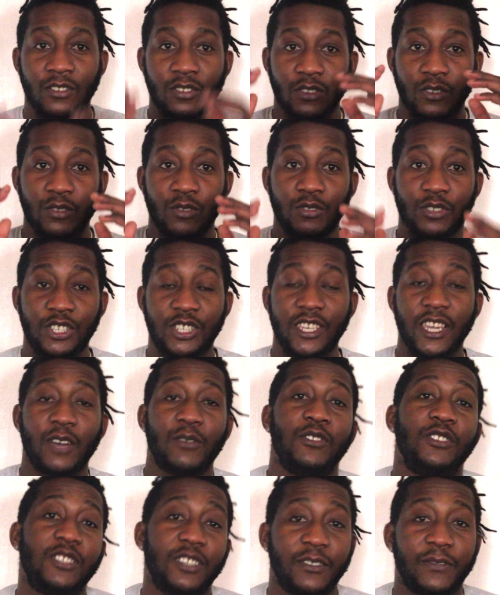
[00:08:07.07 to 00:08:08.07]
You know, share
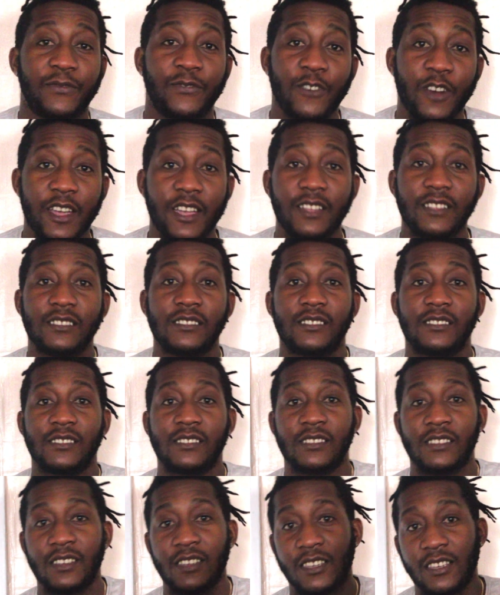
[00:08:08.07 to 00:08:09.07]
with your
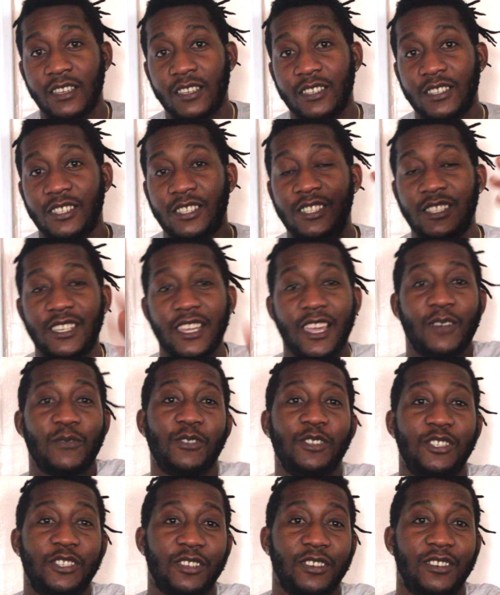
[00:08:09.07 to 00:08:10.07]
friends, share
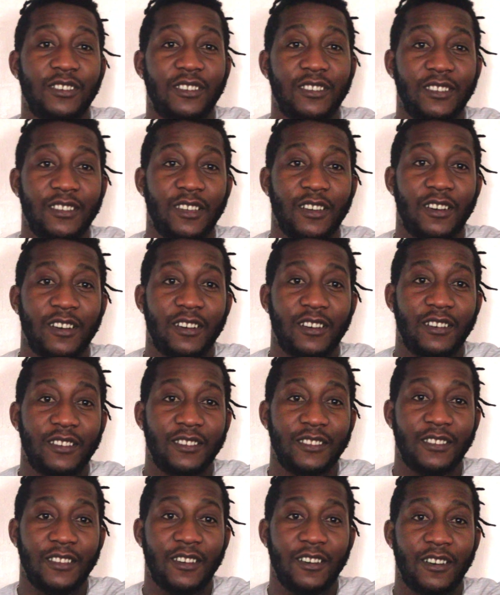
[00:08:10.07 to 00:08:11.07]
with your your
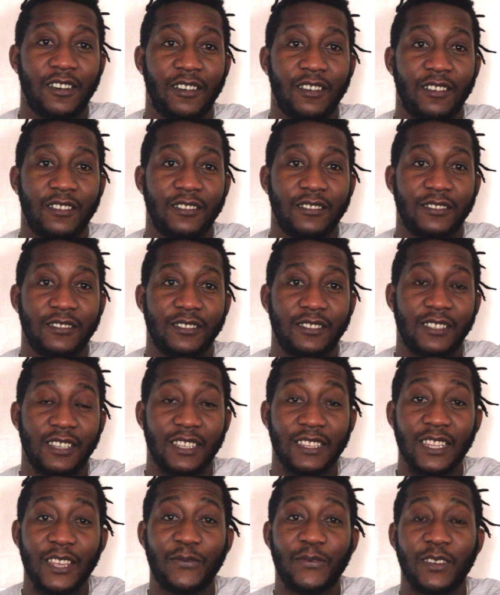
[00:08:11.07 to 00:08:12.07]
your
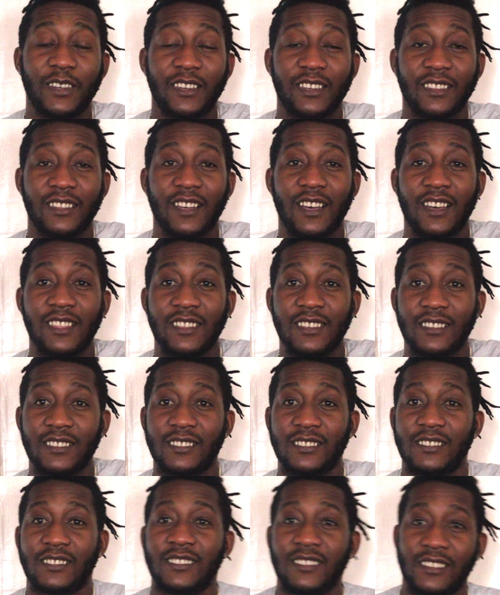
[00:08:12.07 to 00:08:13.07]
significant
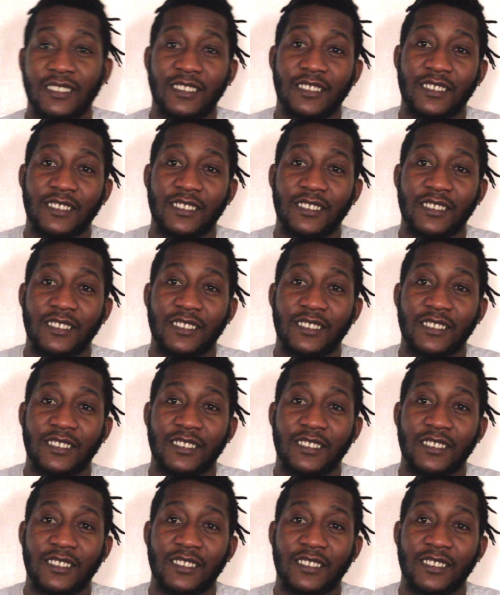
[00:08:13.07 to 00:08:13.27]
others,